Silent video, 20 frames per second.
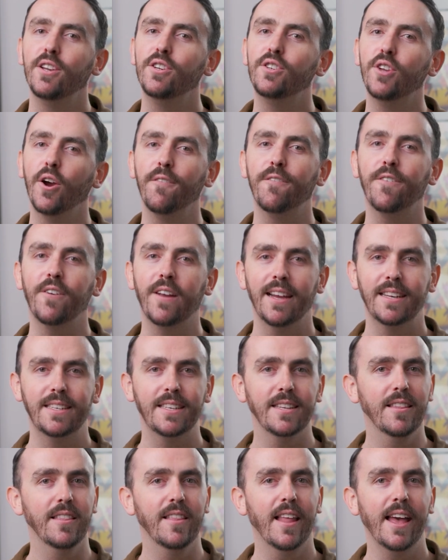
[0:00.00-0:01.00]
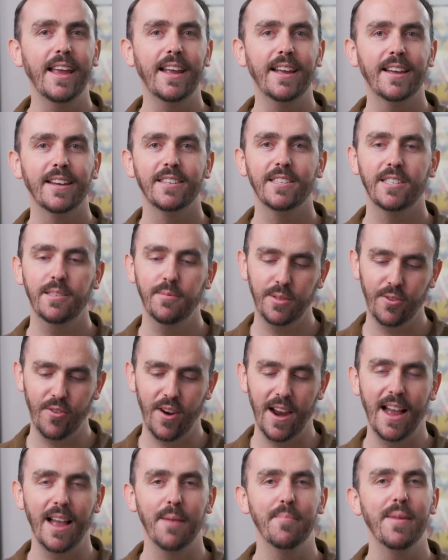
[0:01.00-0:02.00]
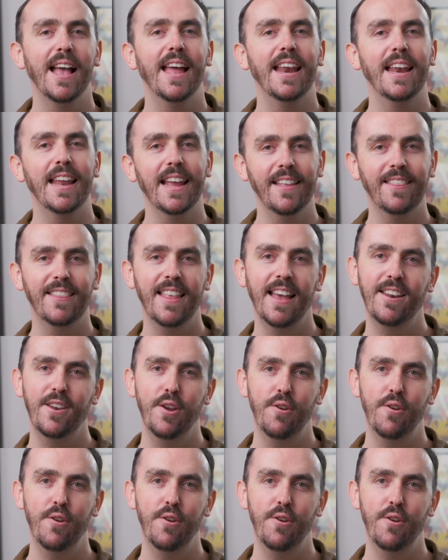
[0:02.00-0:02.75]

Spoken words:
Don't forget to like, subscribe, and hit that